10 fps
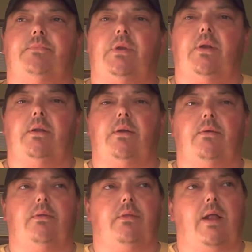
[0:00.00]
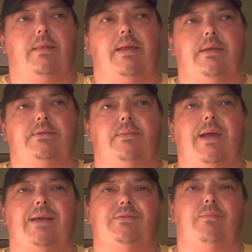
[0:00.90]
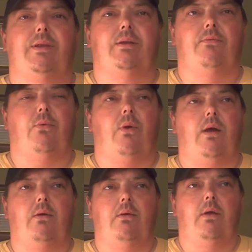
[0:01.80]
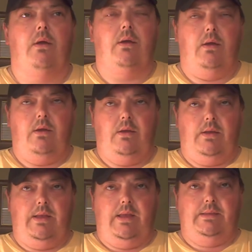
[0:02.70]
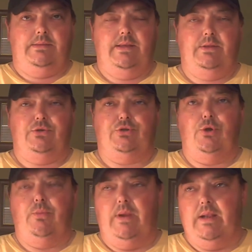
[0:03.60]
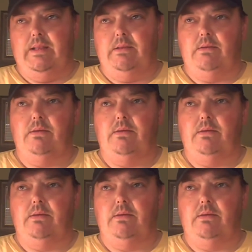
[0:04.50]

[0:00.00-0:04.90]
you know, I know a lot of some of the guys who've been here for a while said there's too many.